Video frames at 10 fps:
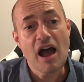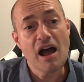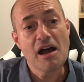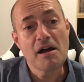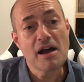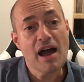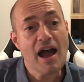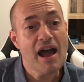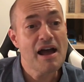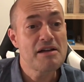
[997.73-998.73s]

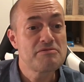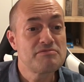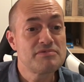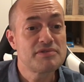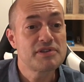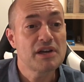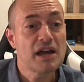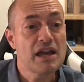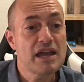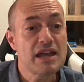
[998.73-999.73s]
And
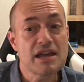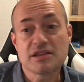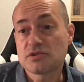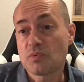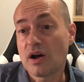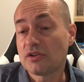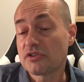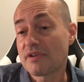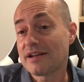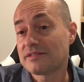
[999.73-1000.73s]
it's well
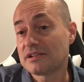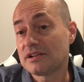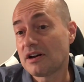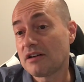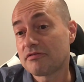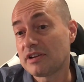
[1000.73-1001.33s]
directed enough,